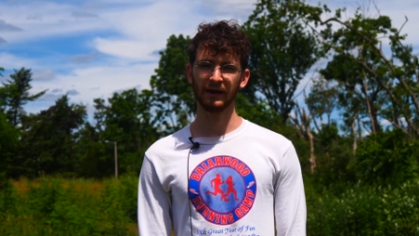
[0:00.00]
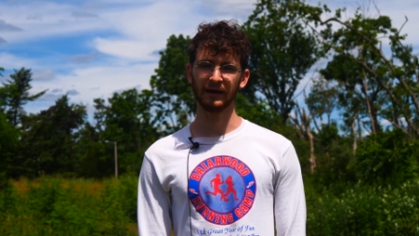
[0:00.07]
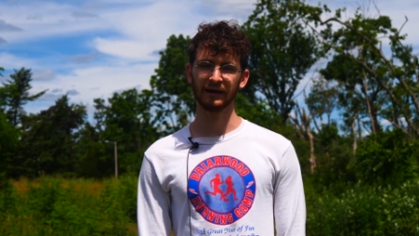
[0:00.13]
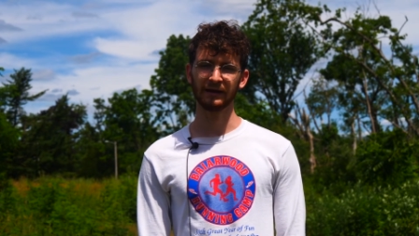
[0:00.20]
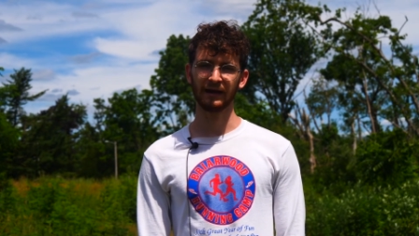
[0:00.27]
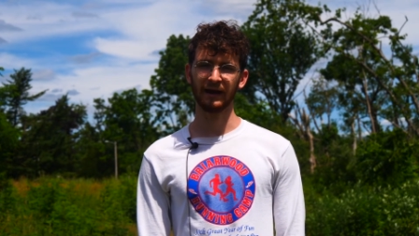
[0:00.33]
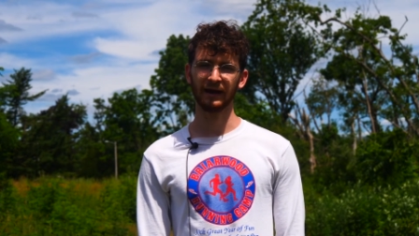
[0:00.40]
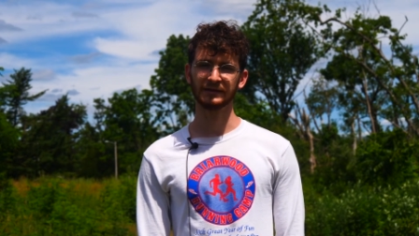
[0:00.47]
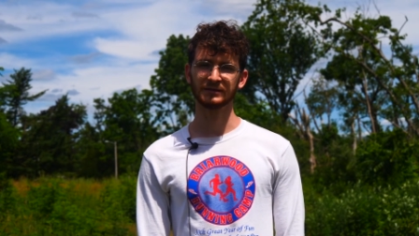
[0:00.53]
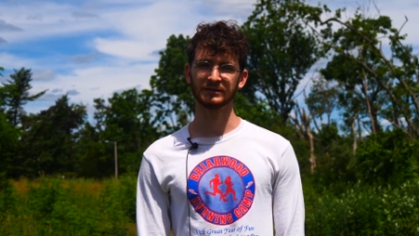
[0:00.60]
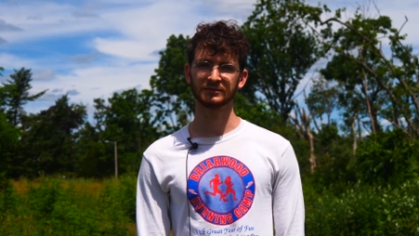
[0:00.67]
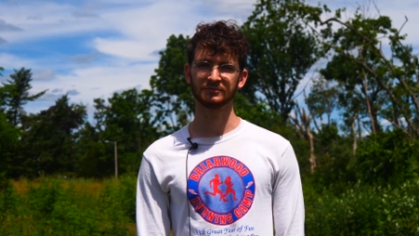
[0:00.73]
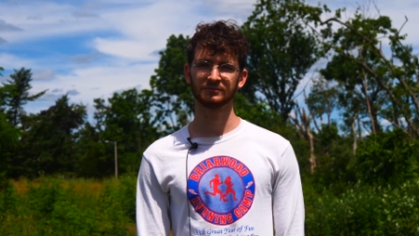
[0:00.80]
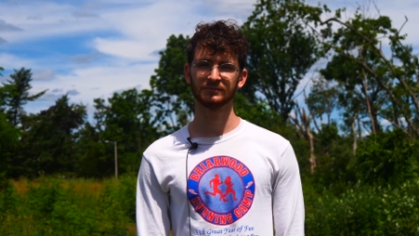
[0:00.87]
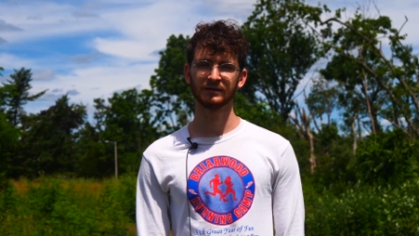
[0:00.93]
And I
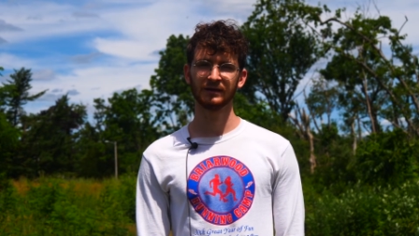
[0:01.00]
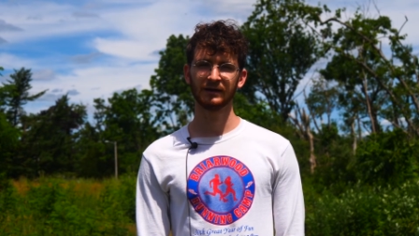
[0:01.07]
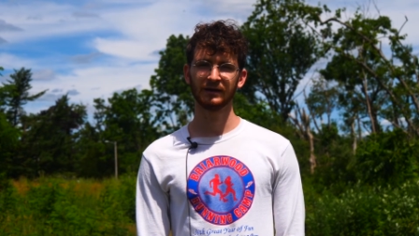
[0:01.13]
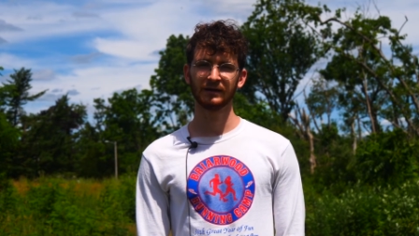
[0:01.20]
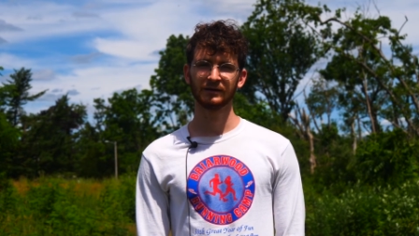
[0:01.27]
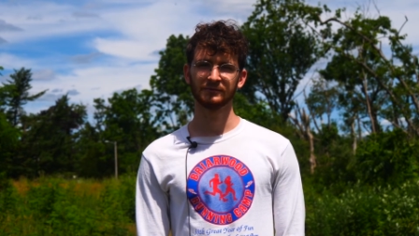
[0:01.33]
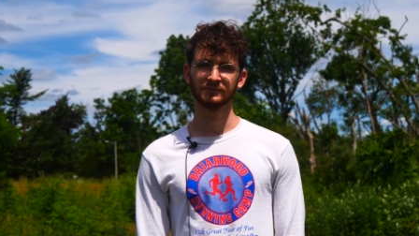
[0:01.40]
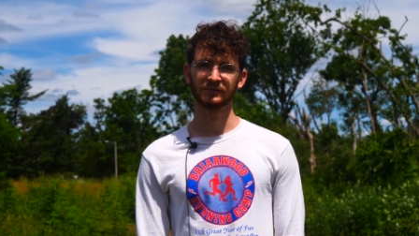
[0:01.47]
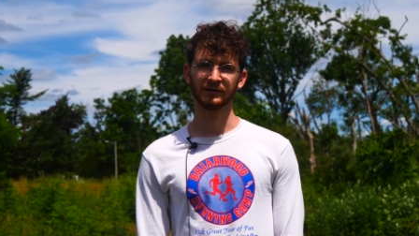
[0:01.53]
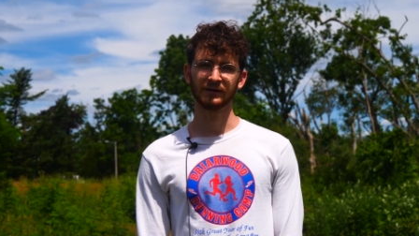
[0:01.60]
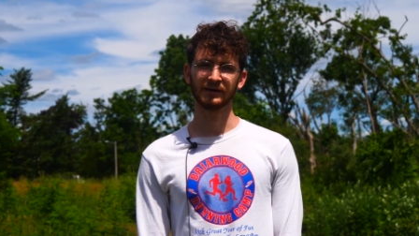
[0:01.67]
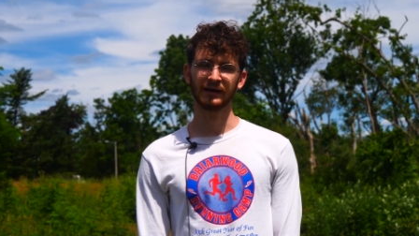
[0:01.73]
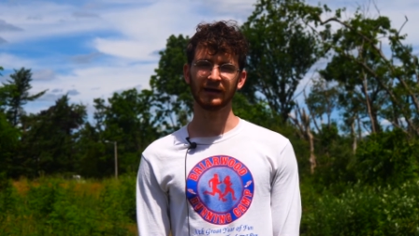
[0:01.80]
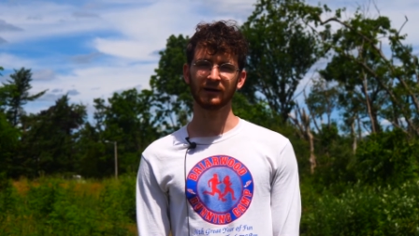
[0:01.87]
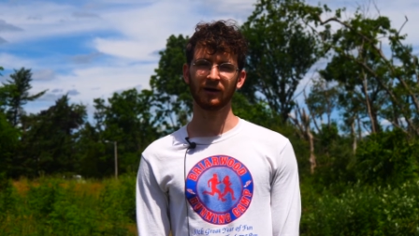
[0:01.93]
just
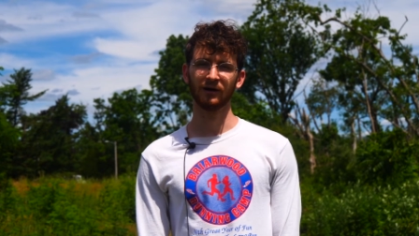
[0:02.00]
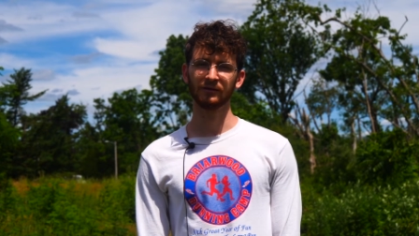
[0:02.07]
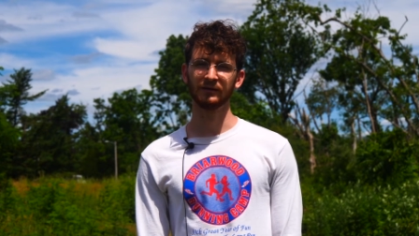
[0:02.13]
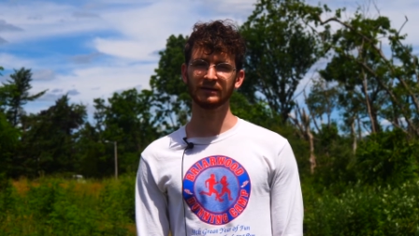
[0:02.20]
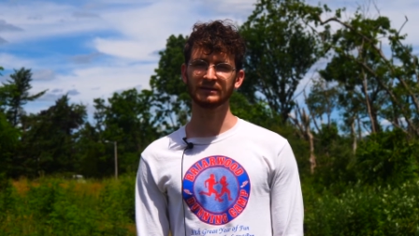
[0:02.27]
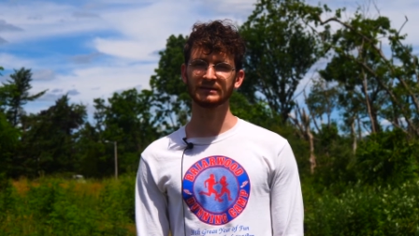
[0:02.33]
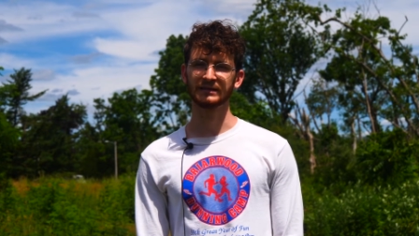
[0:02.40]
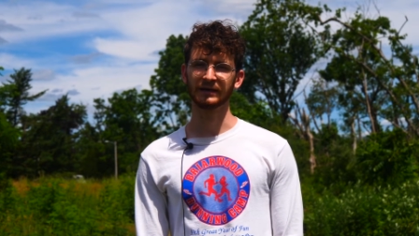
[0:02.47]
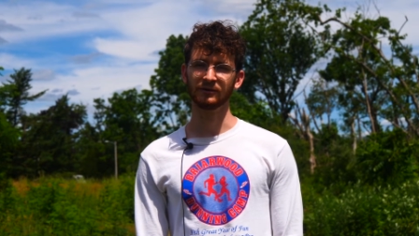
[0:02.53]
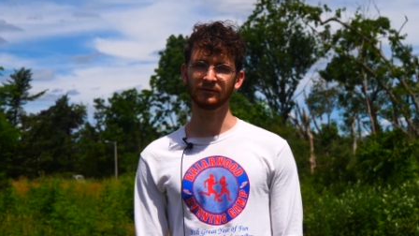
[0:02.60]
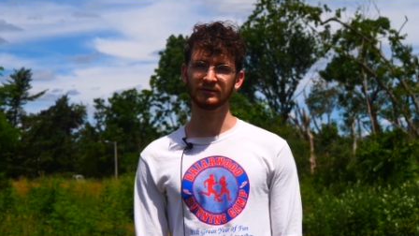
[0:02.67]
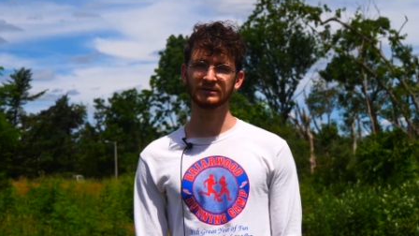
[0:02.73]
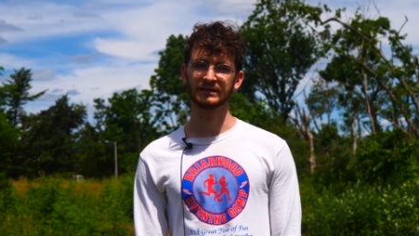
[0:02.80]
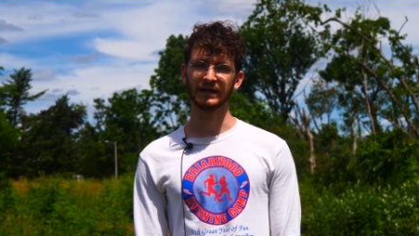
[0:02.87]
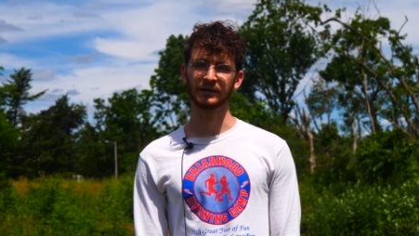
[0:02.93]
really like all the
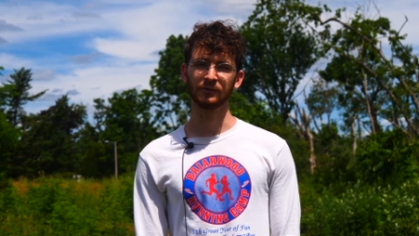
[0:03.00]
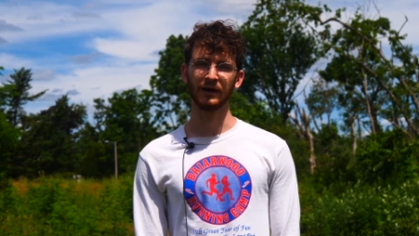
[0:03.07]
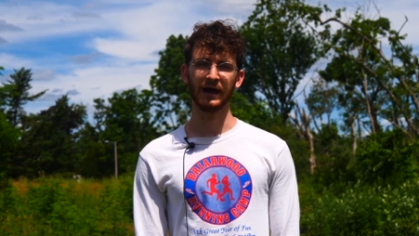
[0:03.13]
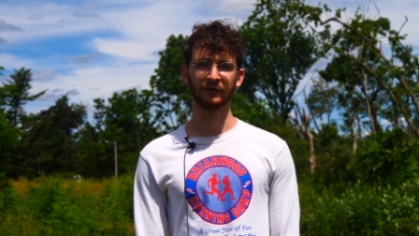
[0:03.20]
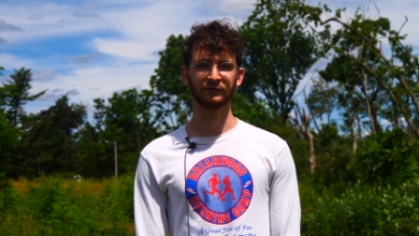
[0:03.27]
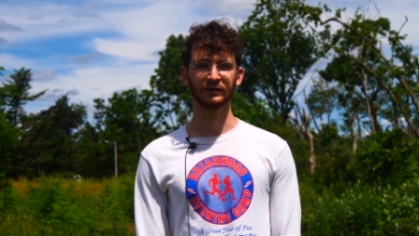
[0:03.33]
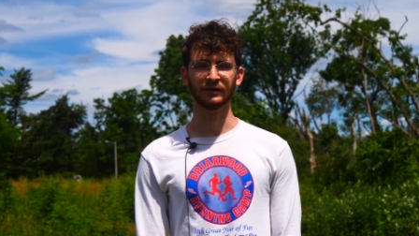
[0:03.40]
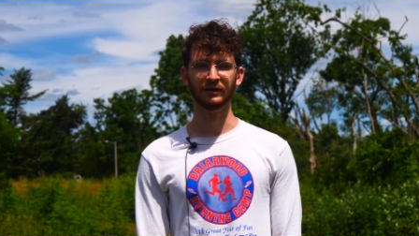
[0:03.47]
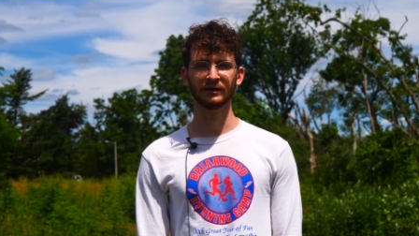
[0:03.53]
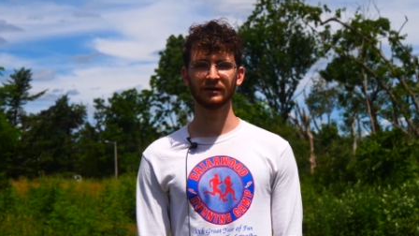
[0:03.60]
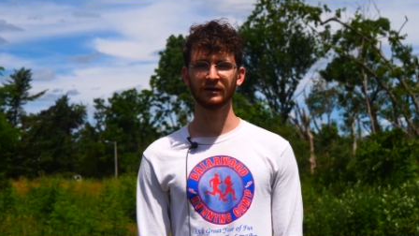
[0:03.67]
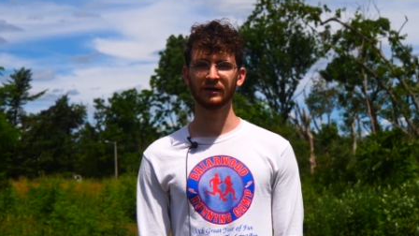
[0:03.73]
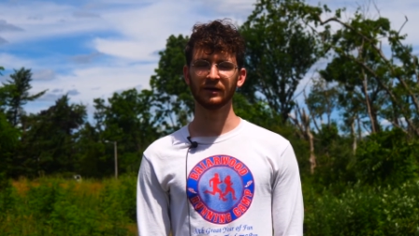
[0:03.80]
skills that you have to